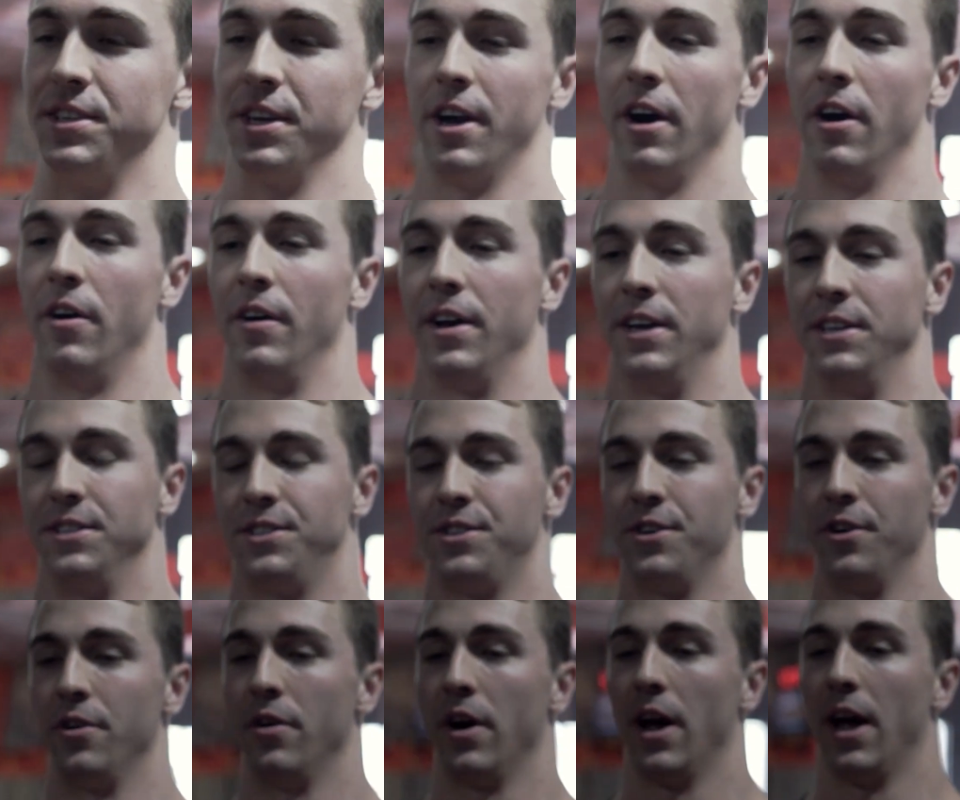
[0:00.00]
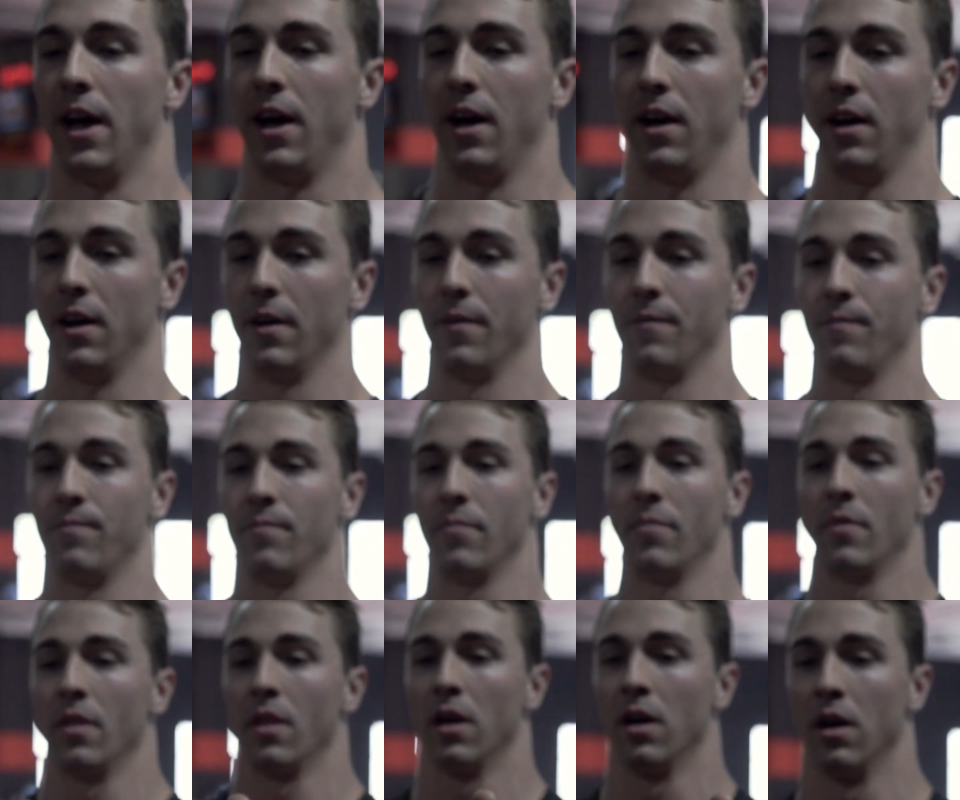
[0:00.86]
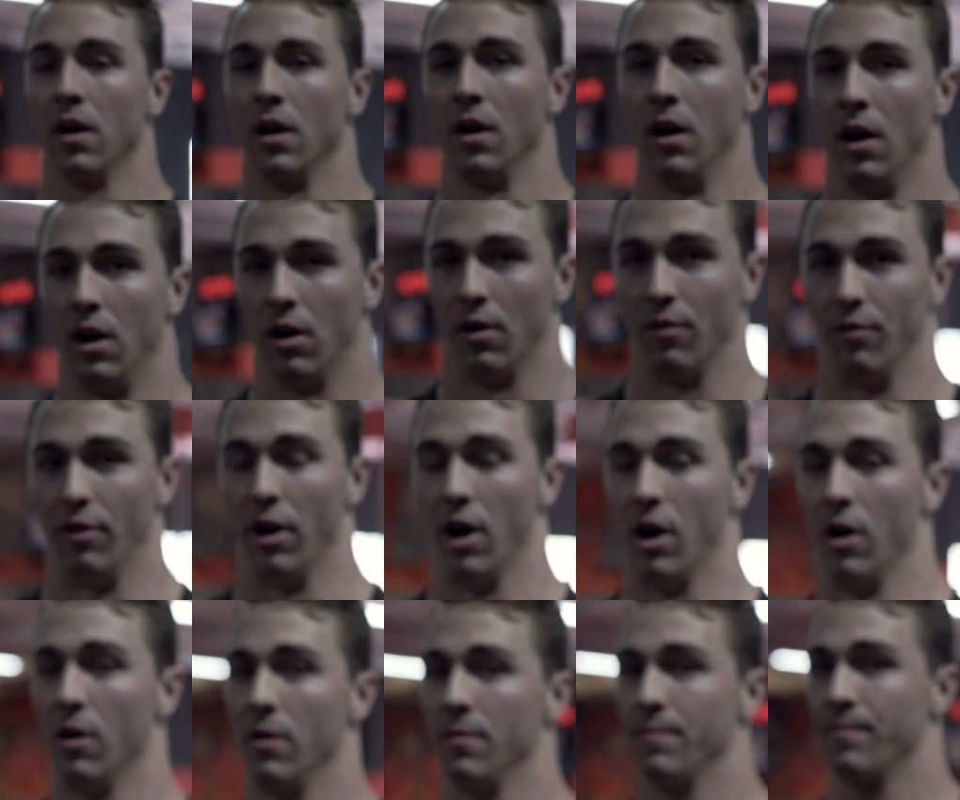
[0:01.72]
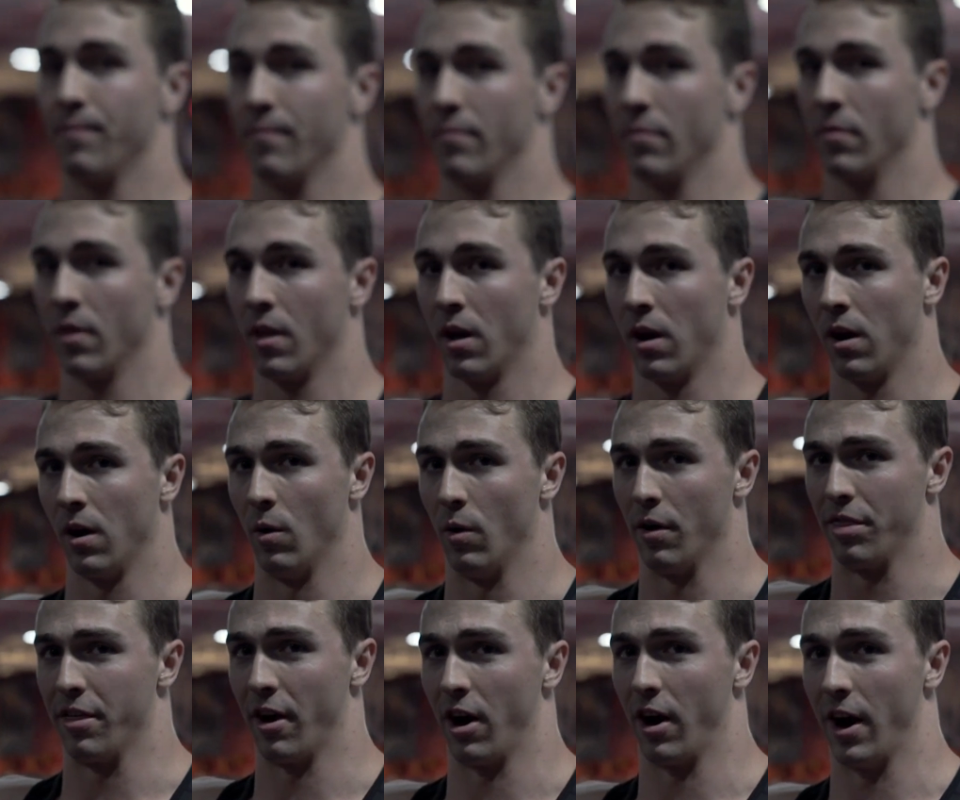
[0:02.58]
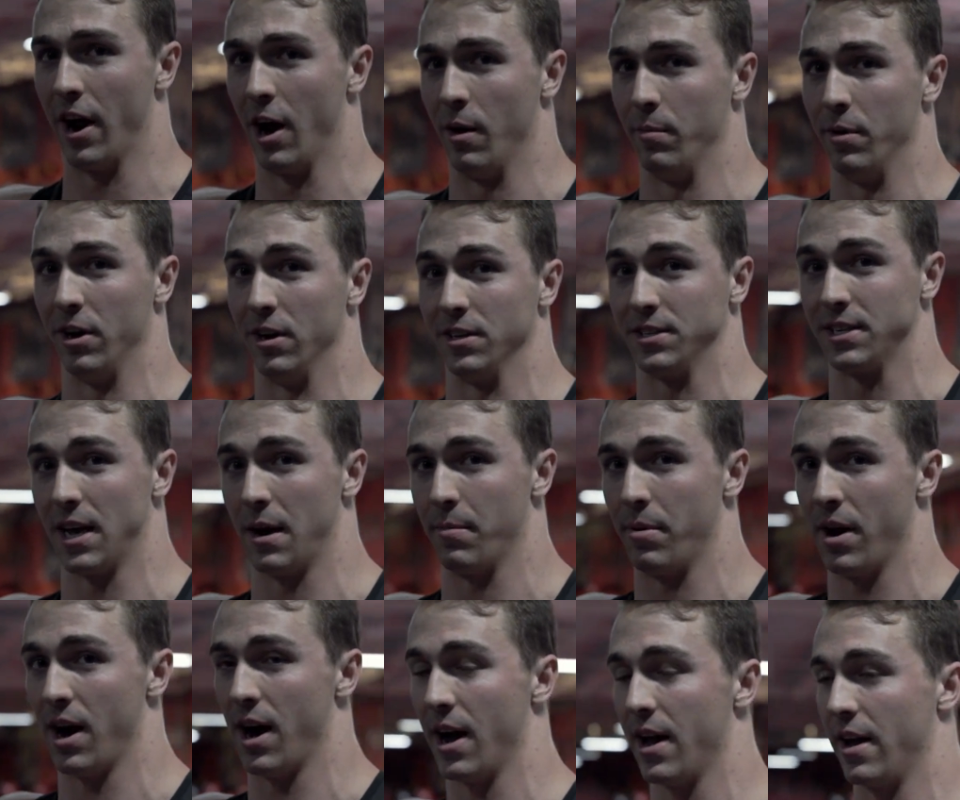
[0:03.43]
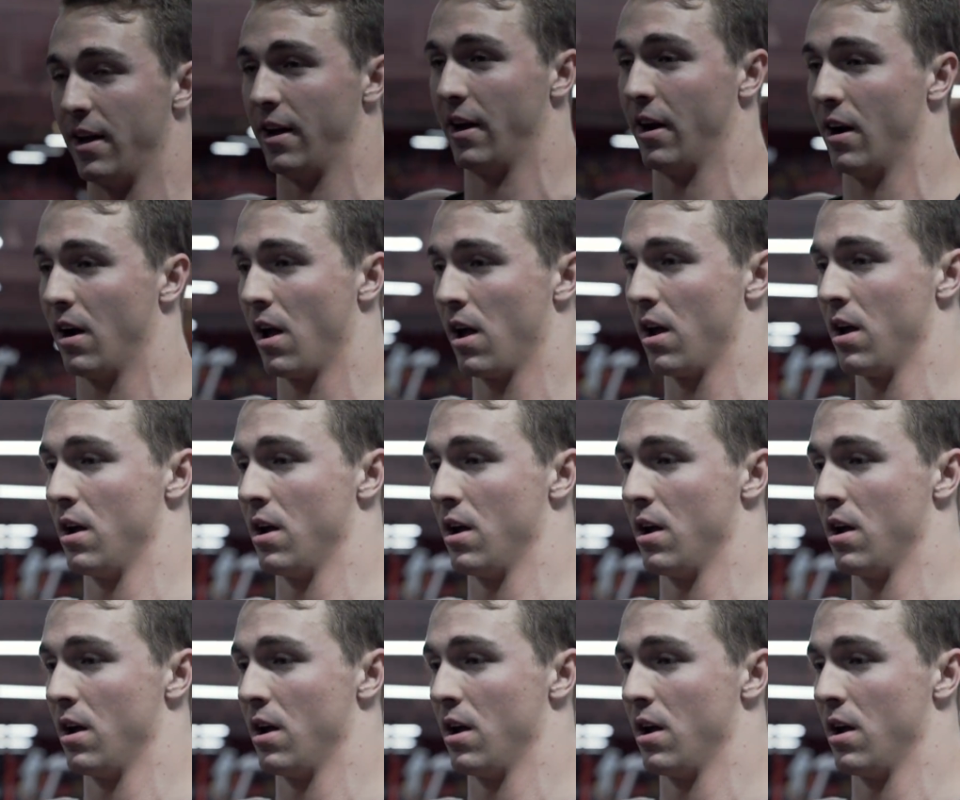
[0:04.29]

to go into a row with our elbows up high here,